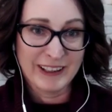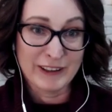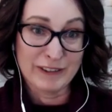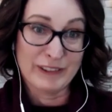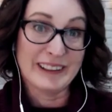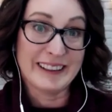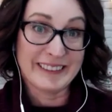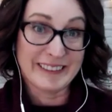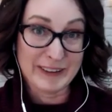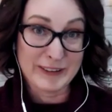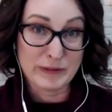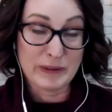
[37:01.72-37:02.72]
really
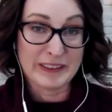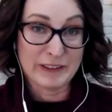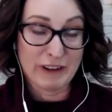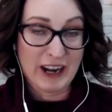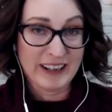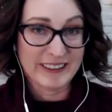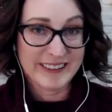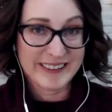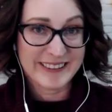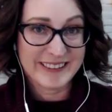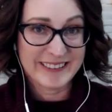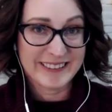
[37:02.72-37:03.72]
does win the
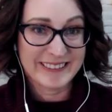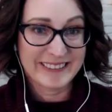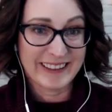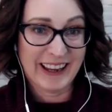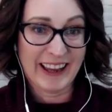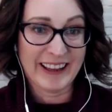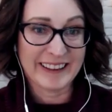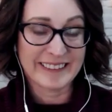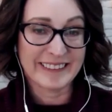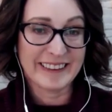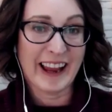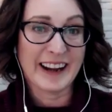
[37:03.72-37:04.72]
race,
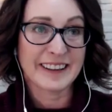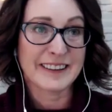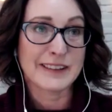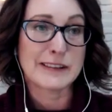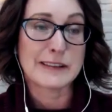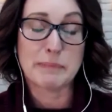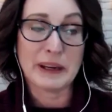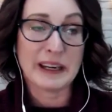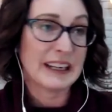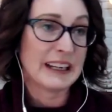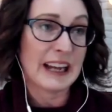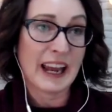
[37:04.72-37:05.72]
and that
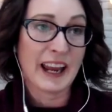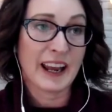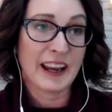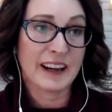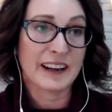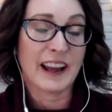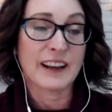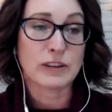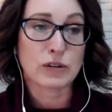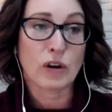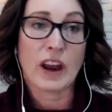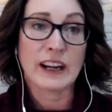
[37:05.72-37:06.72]
speeding ahead and
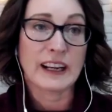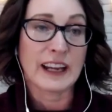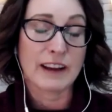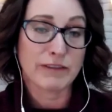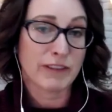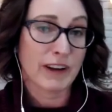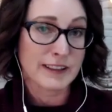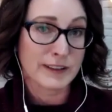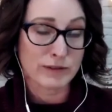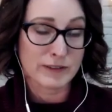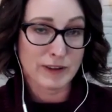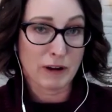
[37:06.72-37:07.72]
trying to get fast
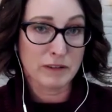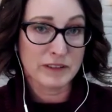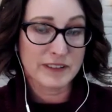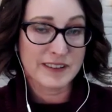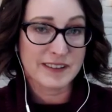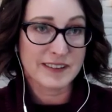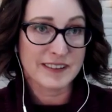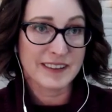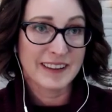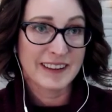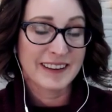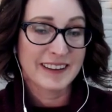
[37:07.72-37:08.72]
results
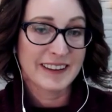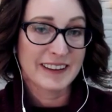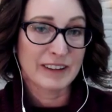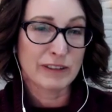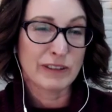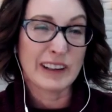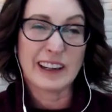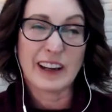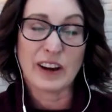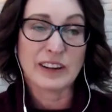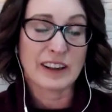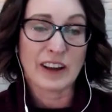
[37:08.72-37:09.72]
really
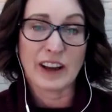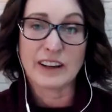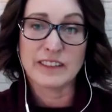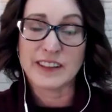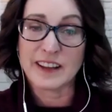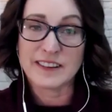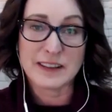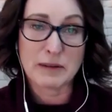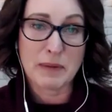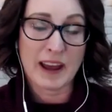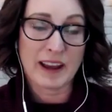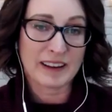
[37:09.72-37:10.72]
only kind of sets you
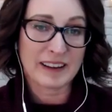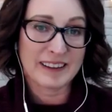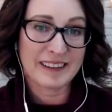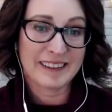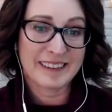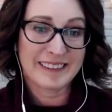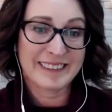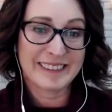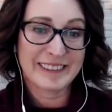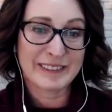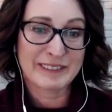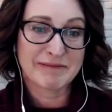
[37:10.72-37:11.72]
back.
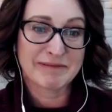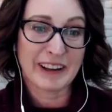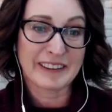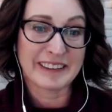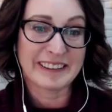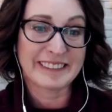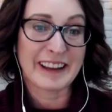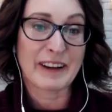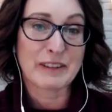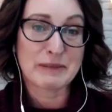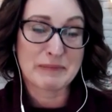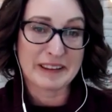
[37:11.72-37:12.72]
I think that
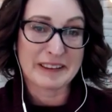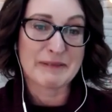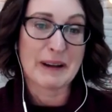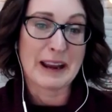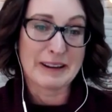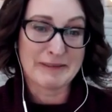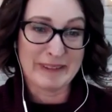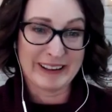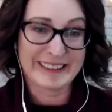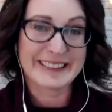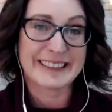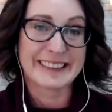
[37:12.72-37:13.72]
would be the main
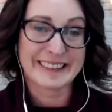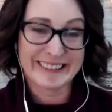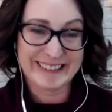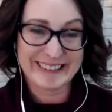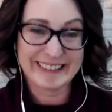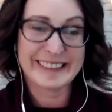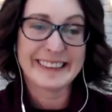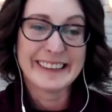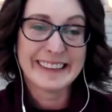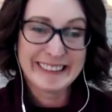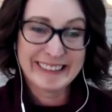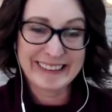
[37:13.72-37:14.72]
message.
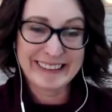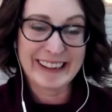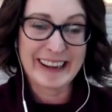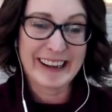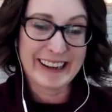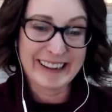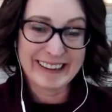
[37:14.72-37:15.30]
Yeah.